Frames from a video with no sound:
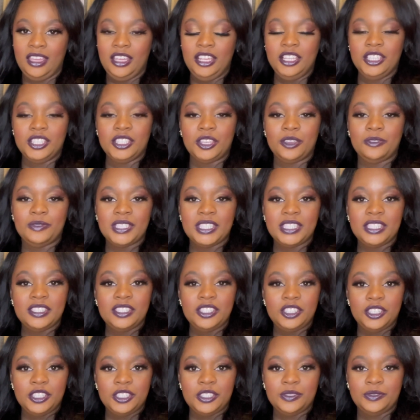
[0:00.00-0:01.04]
So this is
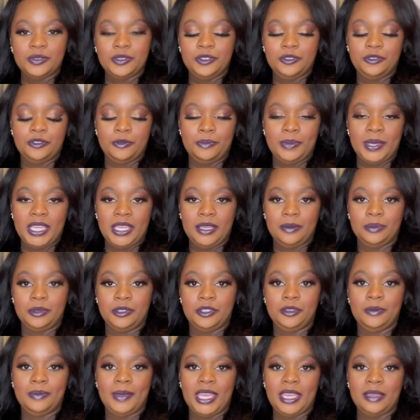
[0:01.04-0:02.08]
useful for people
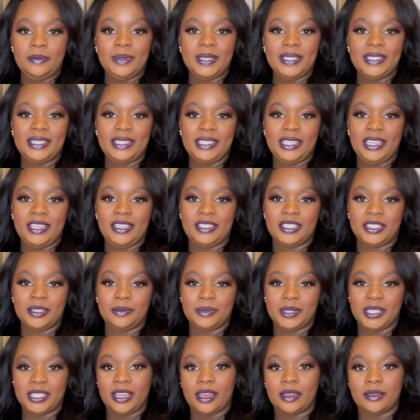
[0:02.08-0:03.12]
who may be seeing some
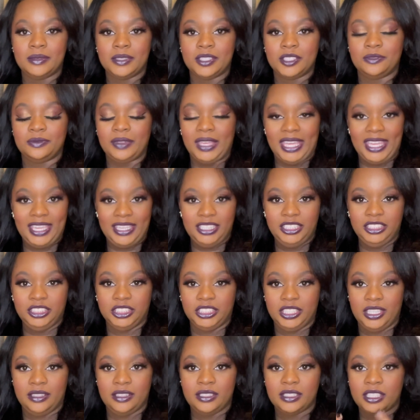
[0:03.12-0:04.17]
signs of
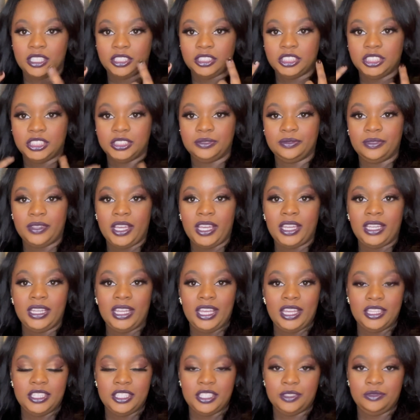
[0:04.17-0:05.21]
aging, such as fine
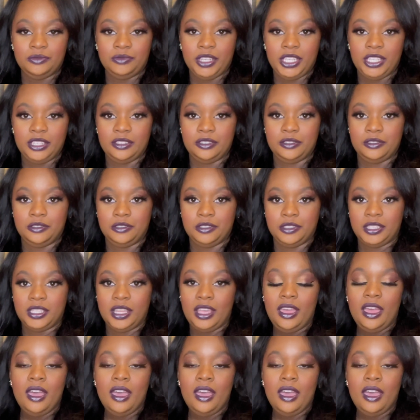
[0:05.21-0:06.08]
lines and wrinkles,